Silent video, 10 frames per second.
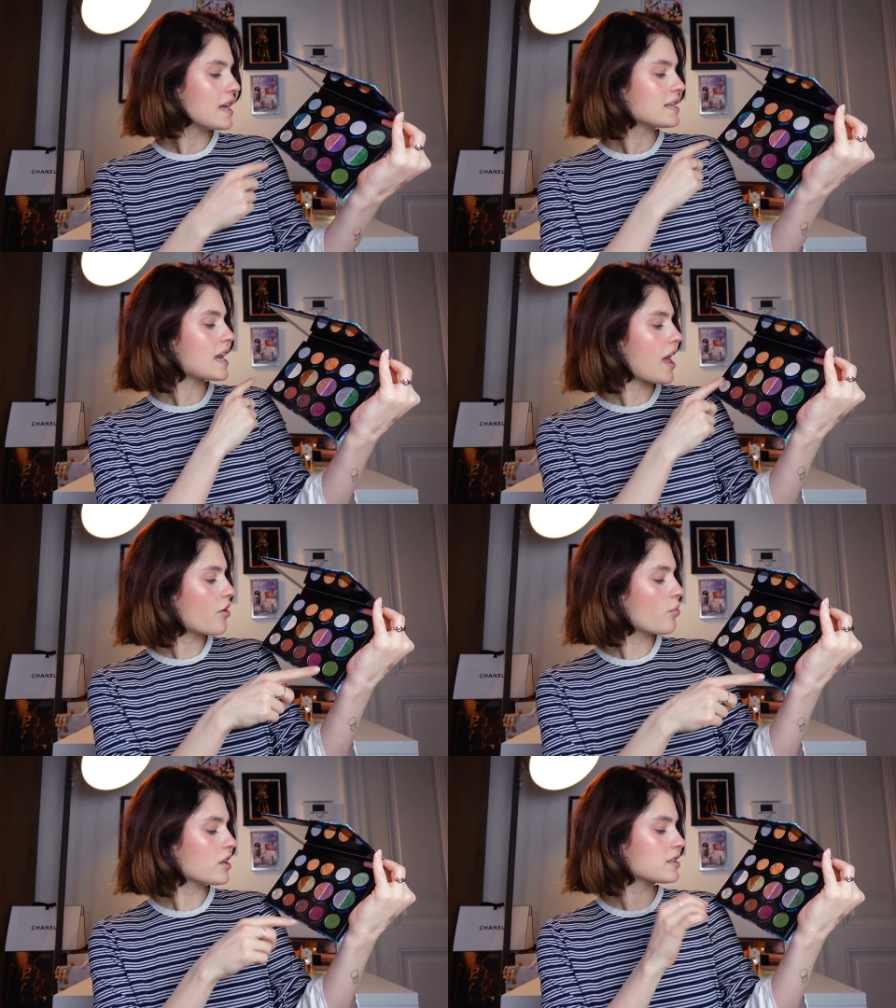The
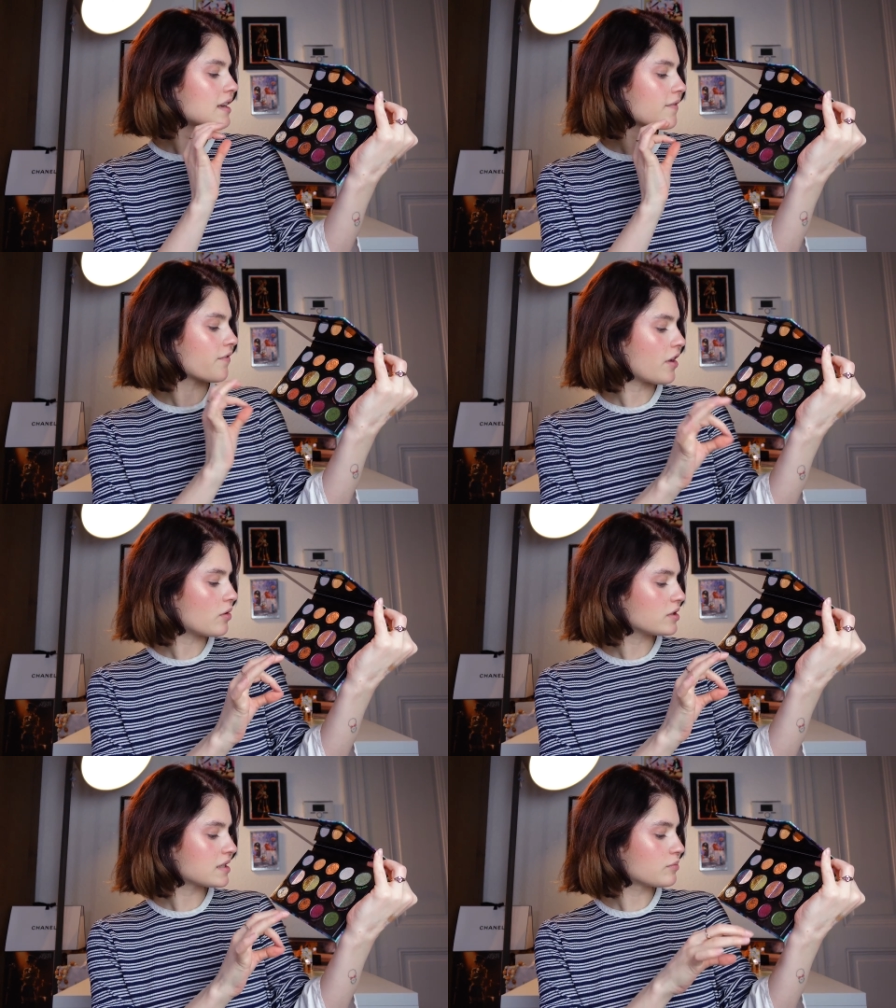other ones are
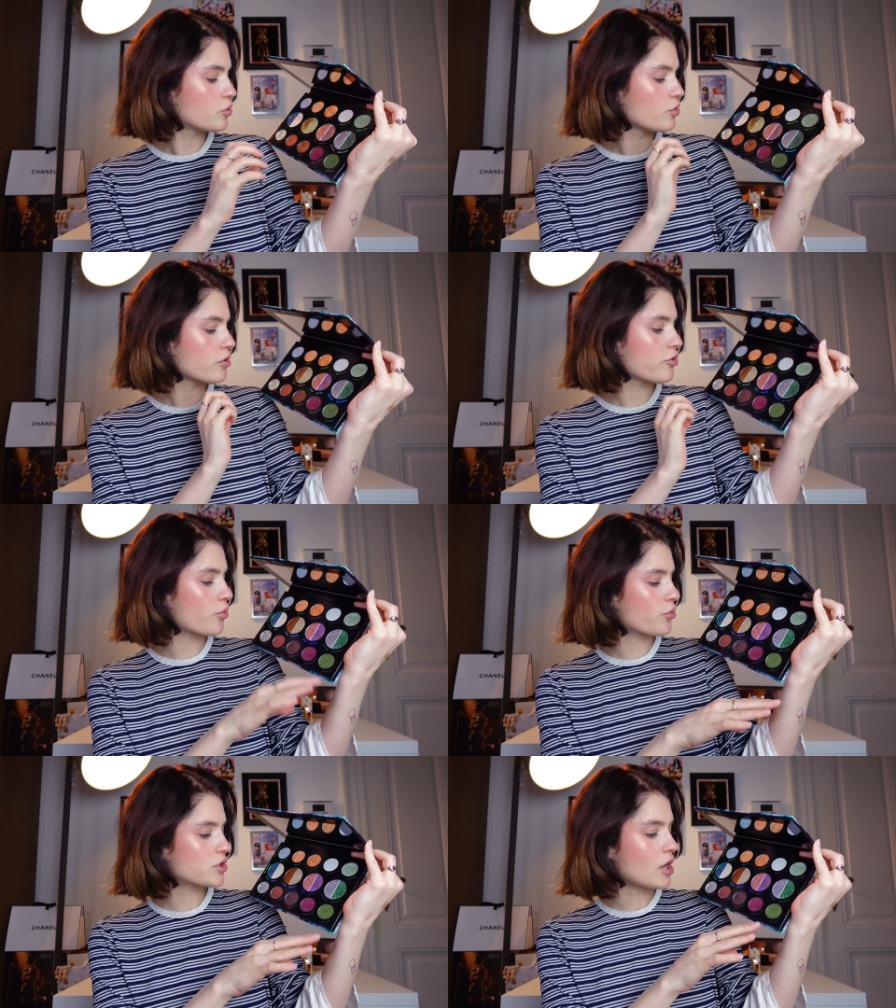very
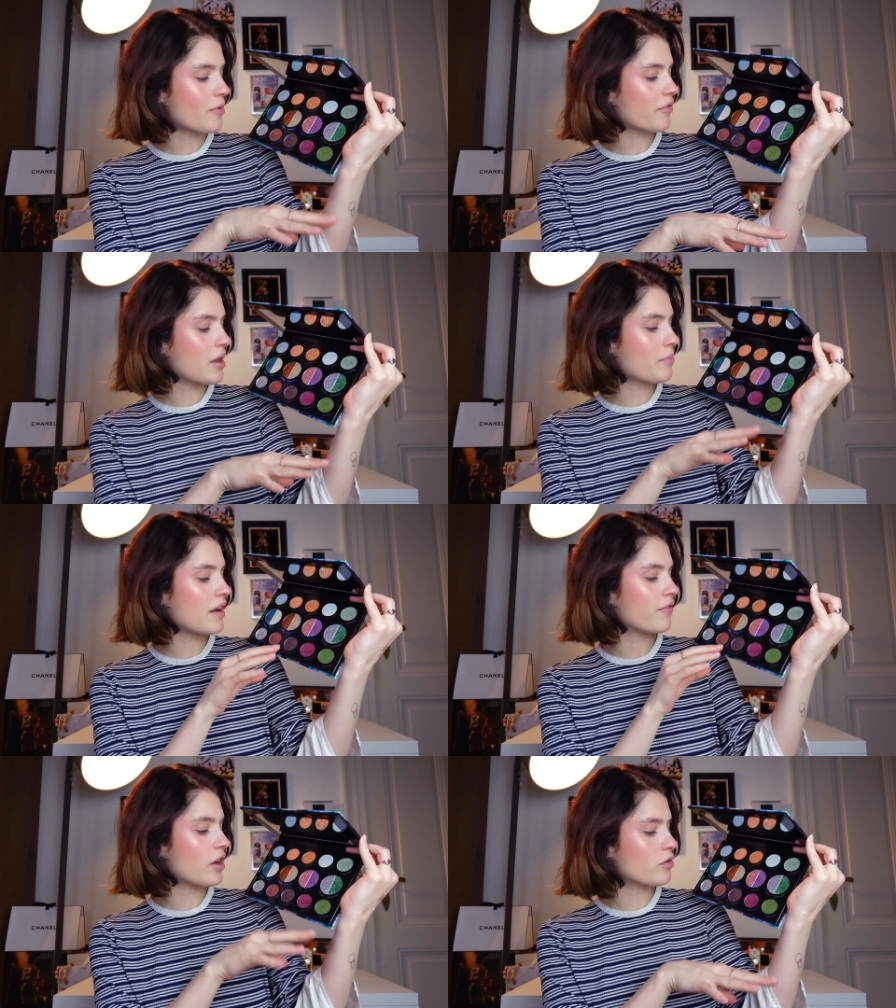smooth. Some of them
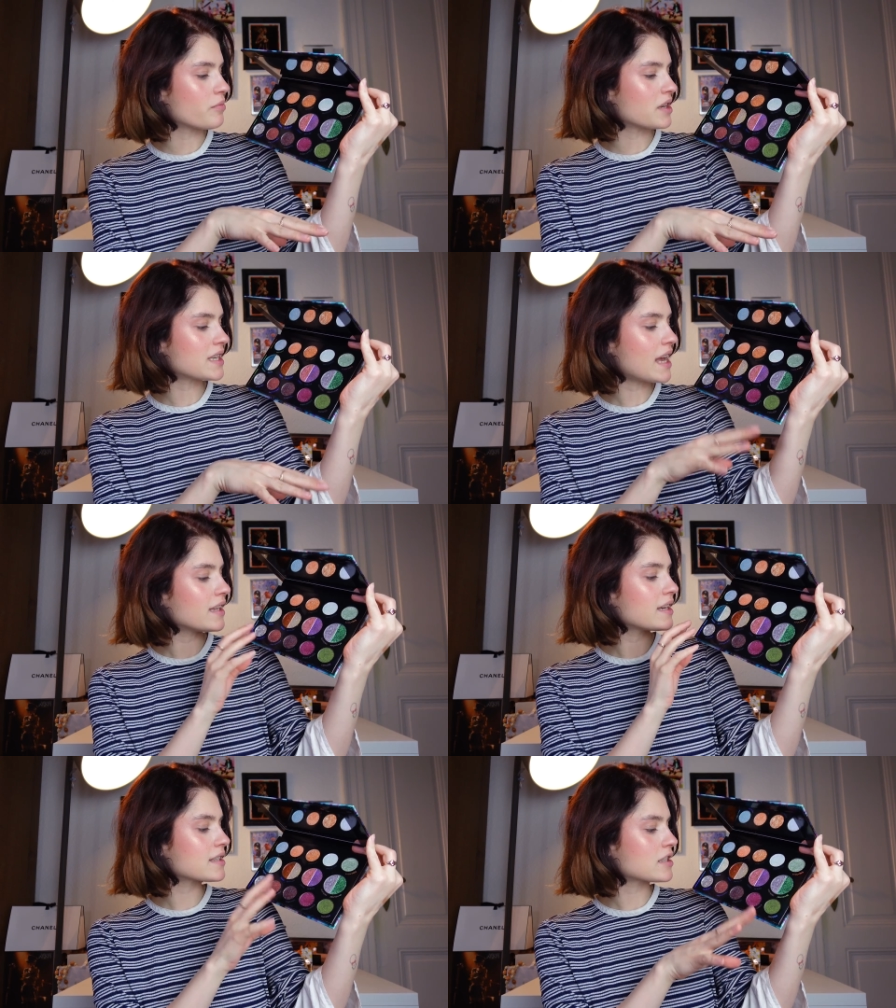are very
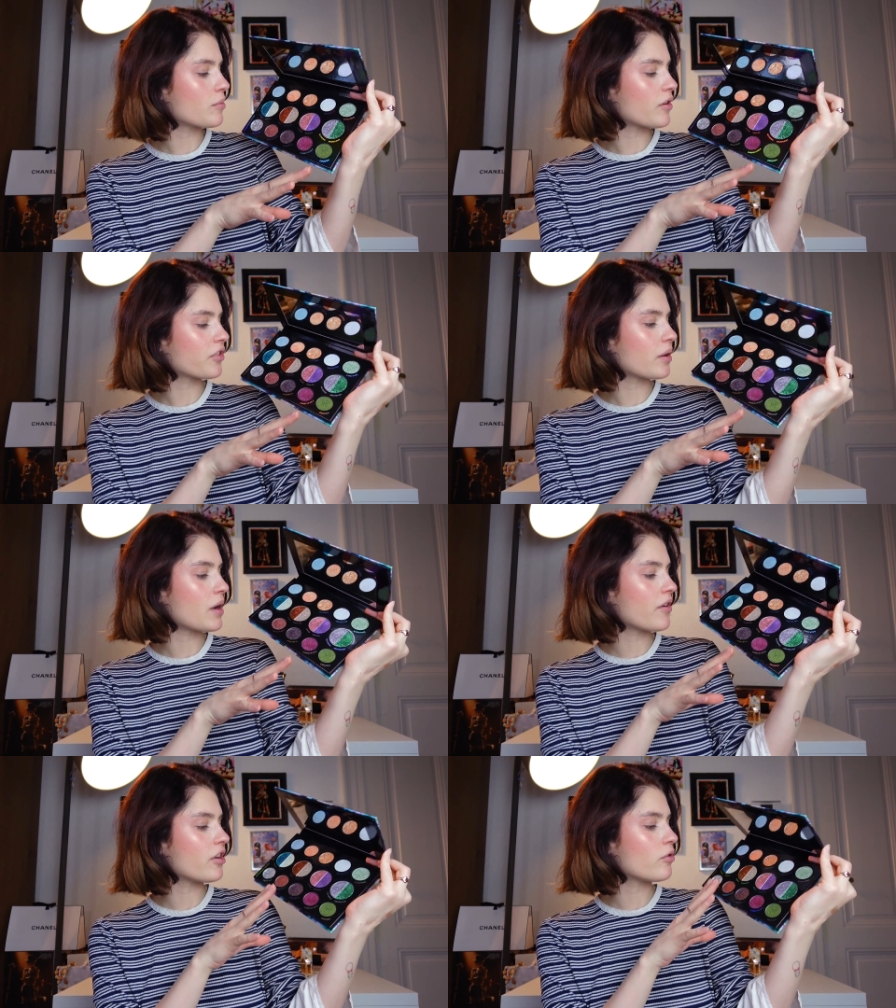metallic, some of them
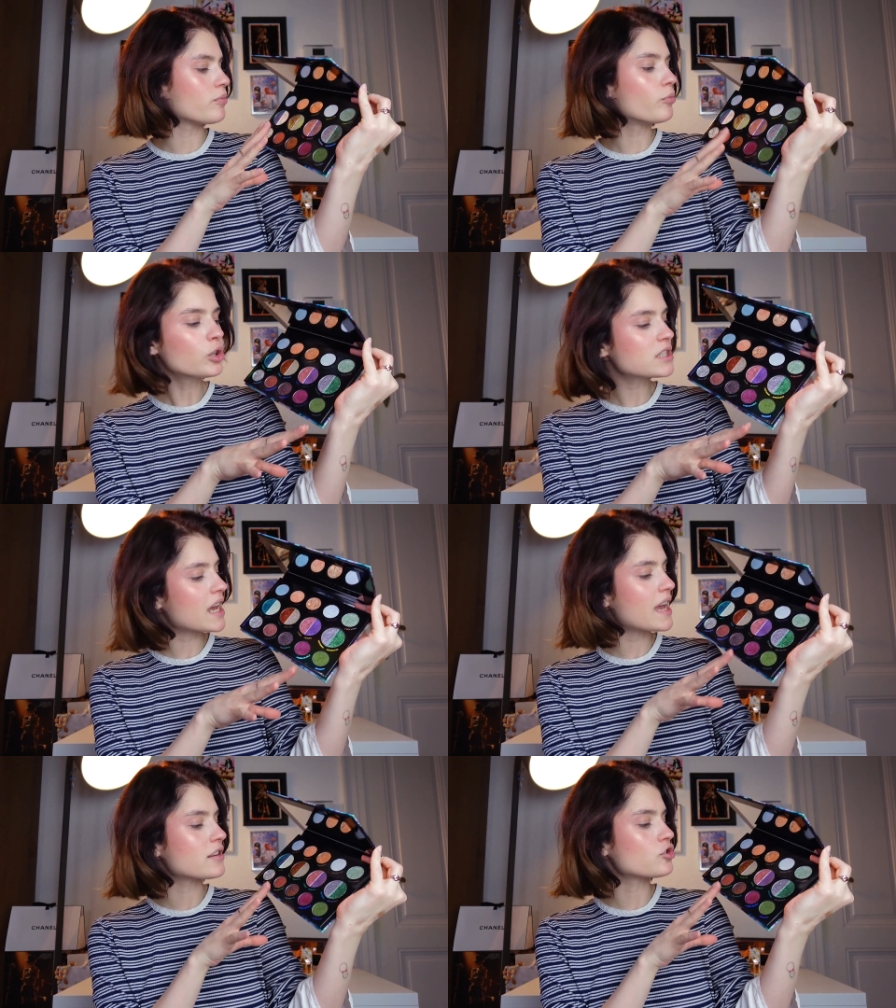are very multi
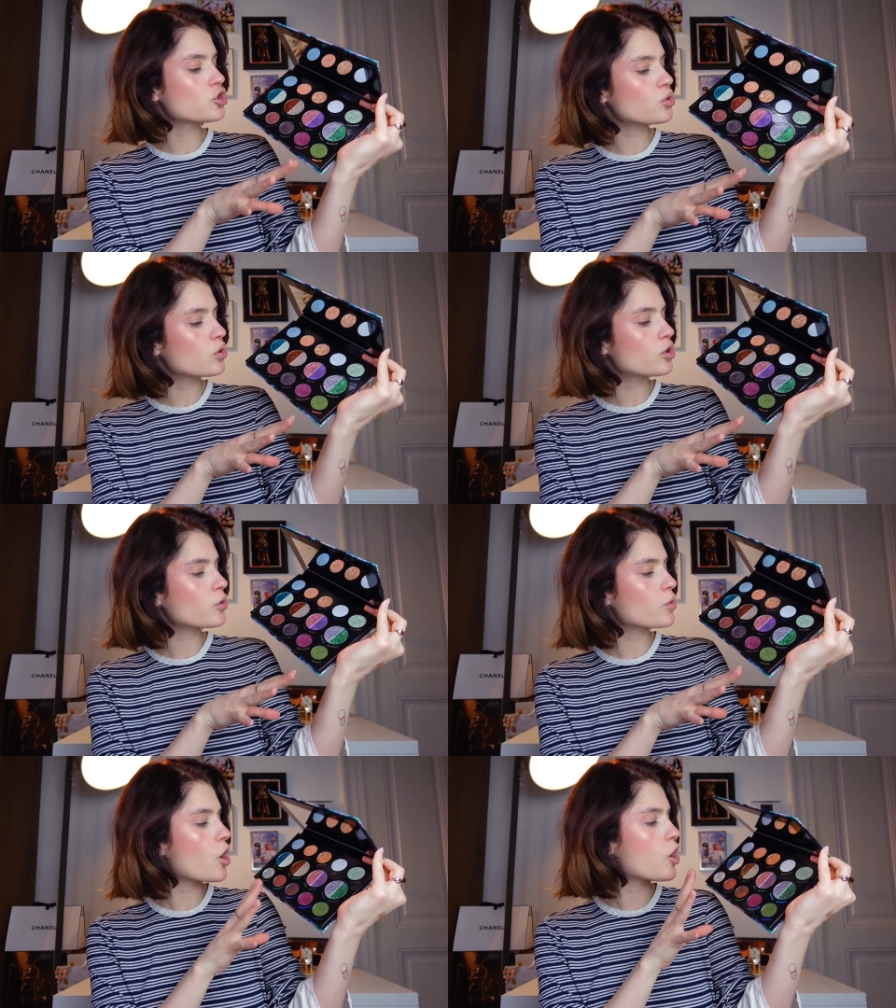and
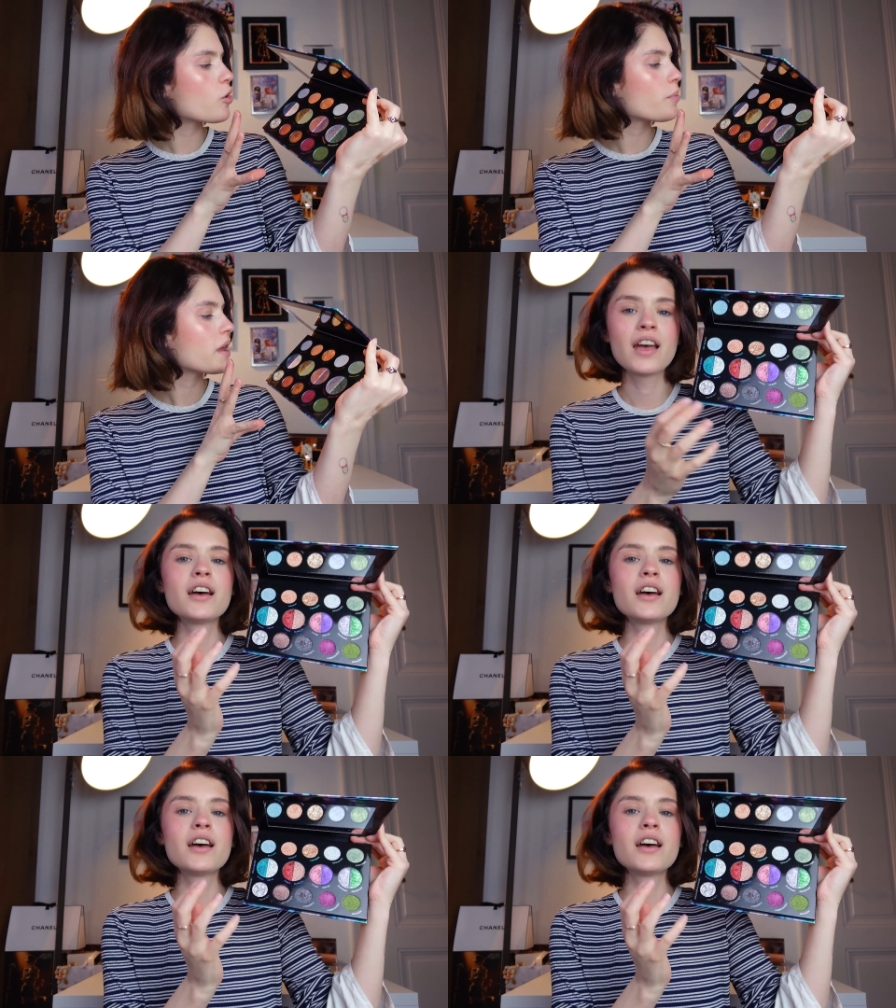duochrome.